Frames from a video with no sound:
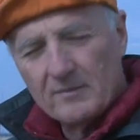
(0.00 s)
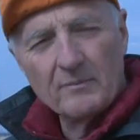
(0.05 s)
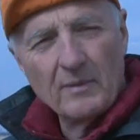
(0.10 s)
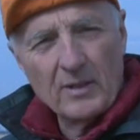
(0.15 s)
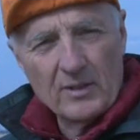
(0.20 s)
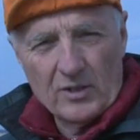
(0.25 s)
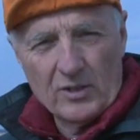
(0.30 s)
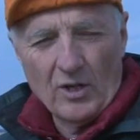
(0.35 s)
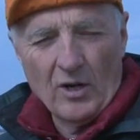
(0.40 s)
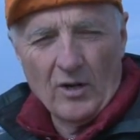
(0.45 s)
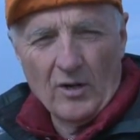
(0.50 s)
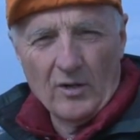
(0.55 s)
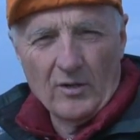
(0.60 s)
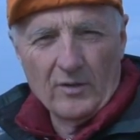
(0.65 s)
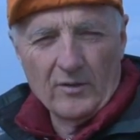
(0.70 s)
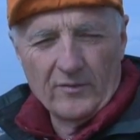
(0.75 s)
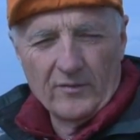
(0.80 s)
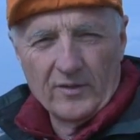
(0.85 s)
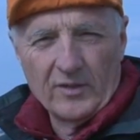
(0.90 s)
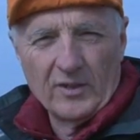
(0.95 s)
much
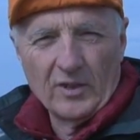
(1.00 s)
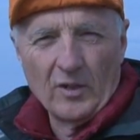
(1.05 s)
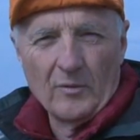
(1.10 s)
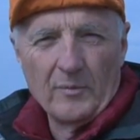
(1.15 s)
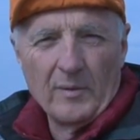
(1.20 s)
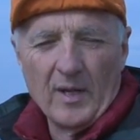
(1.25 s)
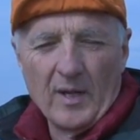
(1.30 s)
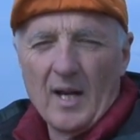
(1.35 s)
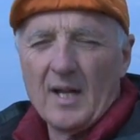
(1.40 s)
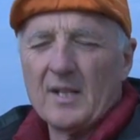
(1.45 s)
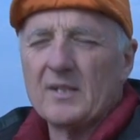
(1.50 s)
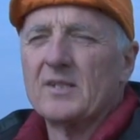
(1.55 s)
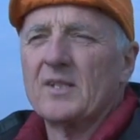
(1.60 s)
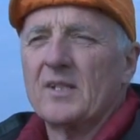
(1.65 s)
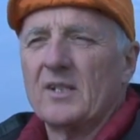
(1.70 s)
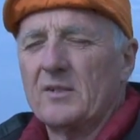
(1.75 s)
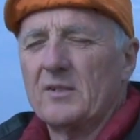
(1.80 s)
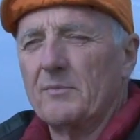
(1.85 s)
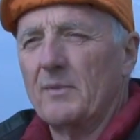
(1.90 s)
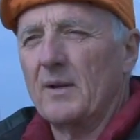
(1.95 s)
harder to go beyond
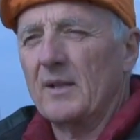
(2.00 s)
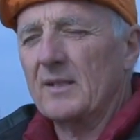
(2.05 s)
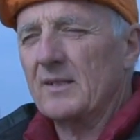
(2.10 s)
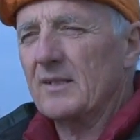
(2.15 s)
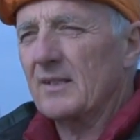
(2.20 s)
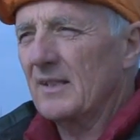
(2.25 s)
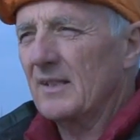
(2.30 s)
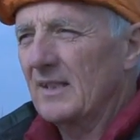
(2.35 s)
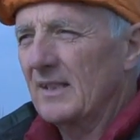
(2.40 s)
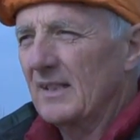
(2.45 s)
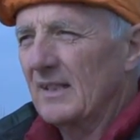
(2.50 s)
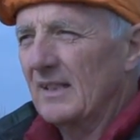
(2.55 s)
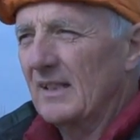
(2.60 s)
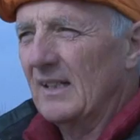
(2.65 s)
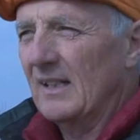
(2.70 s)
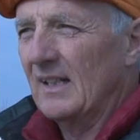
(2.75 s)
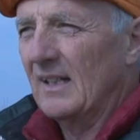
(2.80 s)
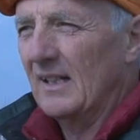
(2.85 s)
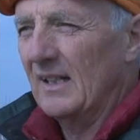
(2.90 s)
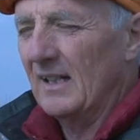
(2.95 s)
6 months.
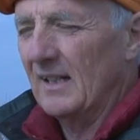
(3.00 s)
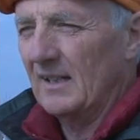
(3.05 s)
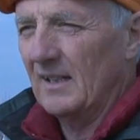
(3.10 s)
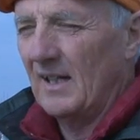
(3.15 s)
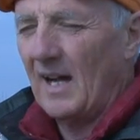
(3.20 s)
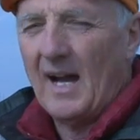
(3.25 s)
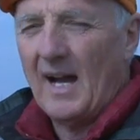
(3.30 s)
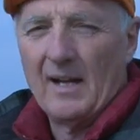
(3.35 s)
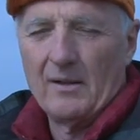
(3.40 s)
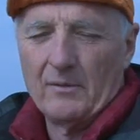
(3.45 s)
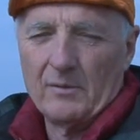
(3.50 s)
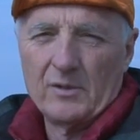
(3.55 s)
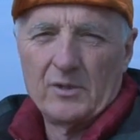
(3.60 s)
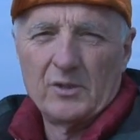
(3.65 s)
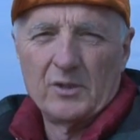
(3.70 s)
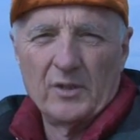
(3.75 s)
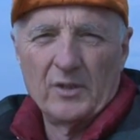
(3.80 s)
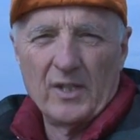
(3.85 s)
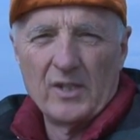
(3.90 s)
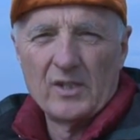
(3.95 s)
Iowa's
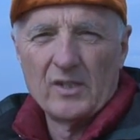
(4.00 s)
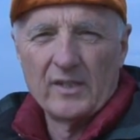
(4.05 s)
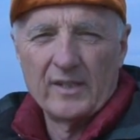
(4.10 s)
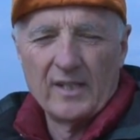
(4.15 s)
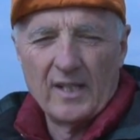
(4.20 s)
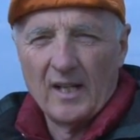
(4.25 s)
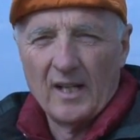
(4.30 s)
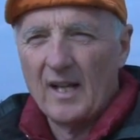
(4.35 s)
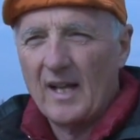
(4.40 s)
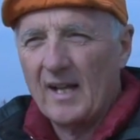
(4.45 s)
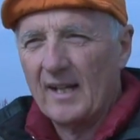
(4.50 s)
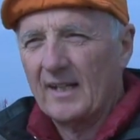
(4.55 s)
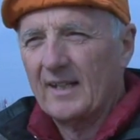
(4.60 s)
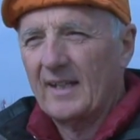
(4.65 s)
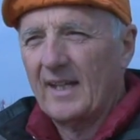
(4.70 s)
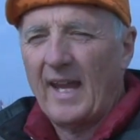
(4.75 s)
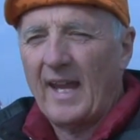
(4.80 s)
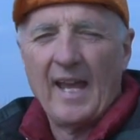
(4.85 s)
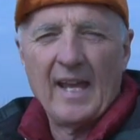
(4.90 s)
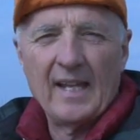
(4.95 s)
traditionally done a lot of
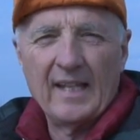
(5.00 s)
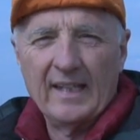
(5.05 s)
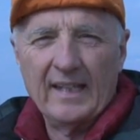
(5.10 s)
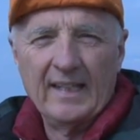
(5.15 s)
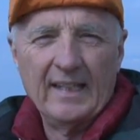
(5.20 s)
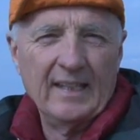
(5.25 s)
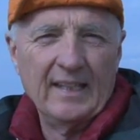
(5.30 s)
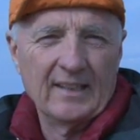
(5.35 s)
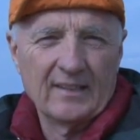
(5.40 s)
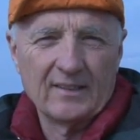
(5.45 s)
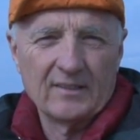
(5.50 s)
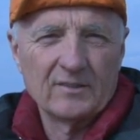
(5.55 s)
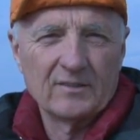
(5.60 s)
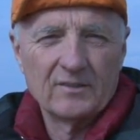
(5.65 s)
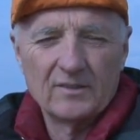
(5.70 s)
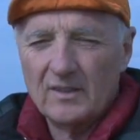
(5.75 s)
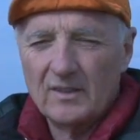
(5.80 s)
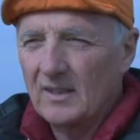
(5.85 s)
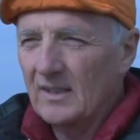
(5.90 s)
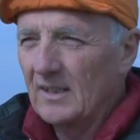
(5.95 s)
canning, and
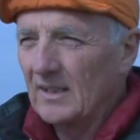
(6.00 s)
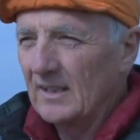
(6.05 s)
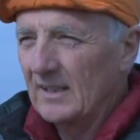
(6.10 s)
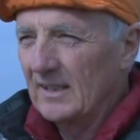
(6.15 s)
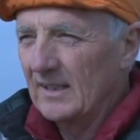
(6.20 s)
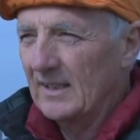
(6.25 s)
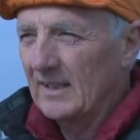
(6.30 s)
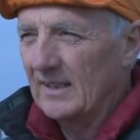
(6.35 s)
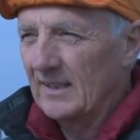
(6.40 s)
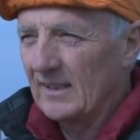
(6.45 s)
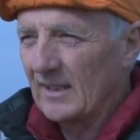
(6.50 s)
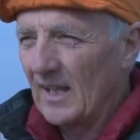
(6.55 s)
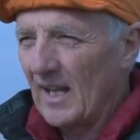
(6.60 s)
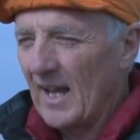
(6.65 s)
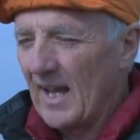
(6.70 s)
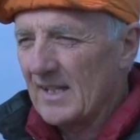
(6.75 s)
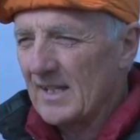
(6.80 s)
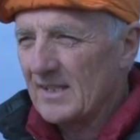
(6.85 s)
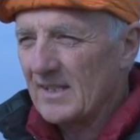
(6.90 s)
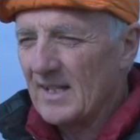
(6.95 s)
in the
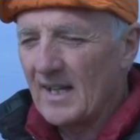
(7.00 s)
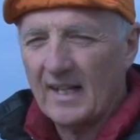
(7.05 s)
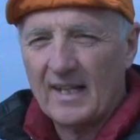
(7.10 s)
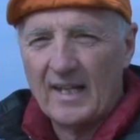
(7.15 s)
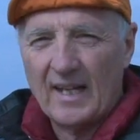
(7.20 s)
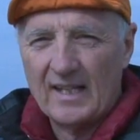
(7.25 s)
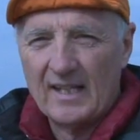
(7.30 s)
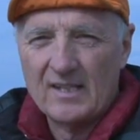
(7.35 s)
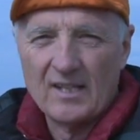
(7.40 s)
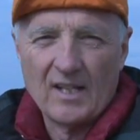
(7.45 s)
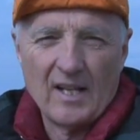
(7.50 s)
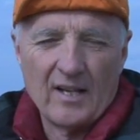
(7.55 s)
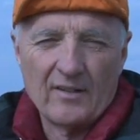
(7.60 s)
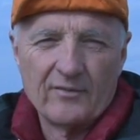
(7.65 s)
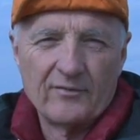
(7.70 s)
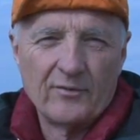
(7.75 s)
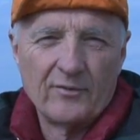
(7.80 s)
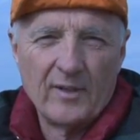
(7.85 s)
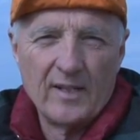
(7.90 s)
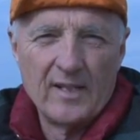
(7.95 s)
last decades a lot
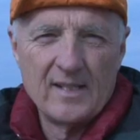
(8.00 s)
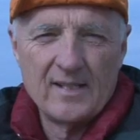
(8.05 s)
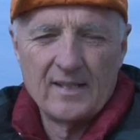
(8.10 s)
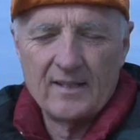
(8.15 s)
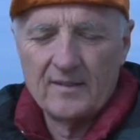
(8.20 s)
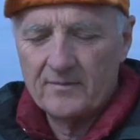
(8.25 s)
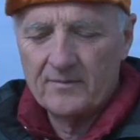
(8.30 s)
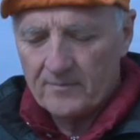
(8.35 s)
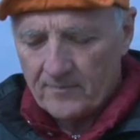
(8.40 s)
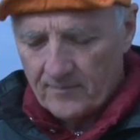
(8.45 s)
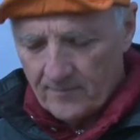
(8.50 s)
of freezing.